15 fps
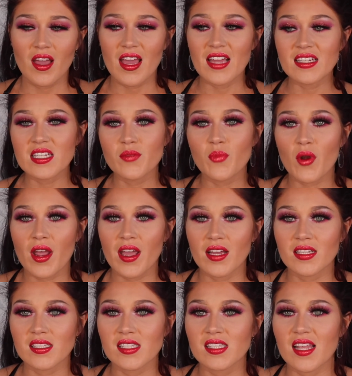indie
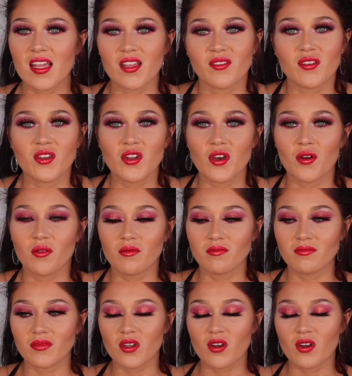brands that, you know,